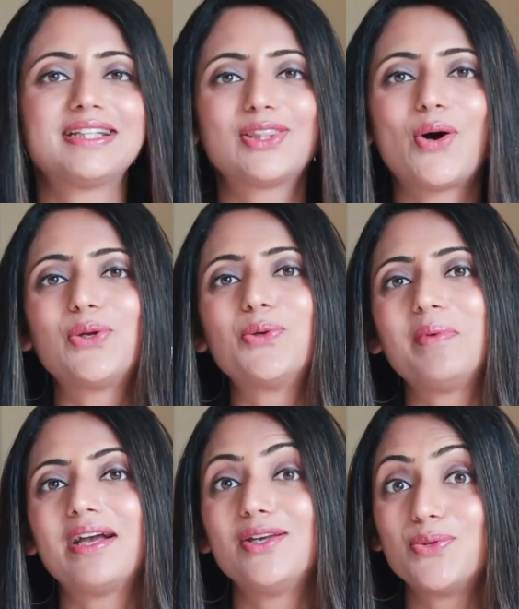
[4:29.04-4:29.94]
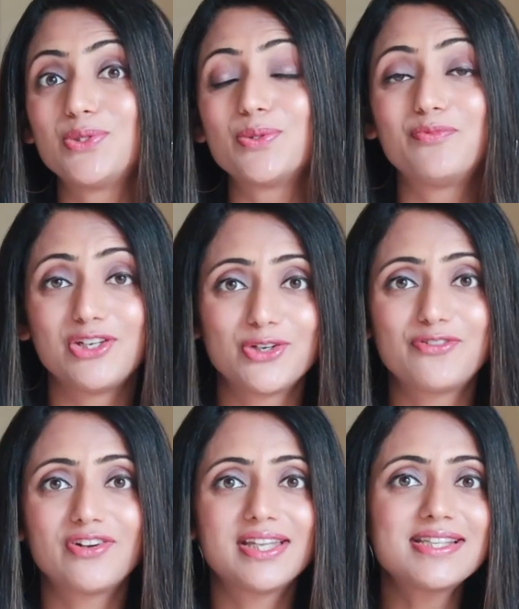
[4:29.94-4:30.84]
thought to make a YouTube video
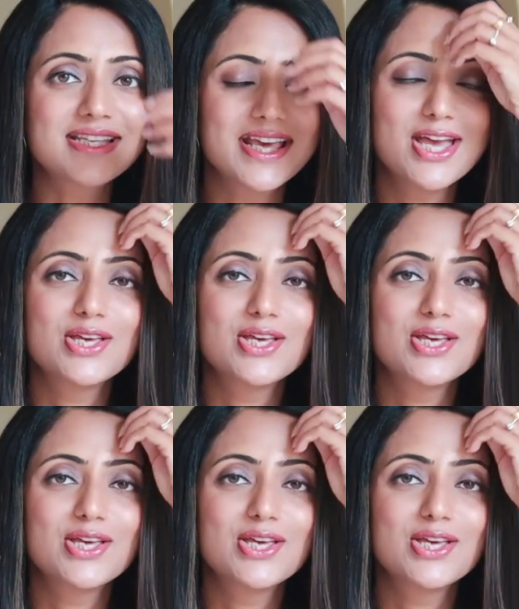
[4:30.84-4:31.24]
for this.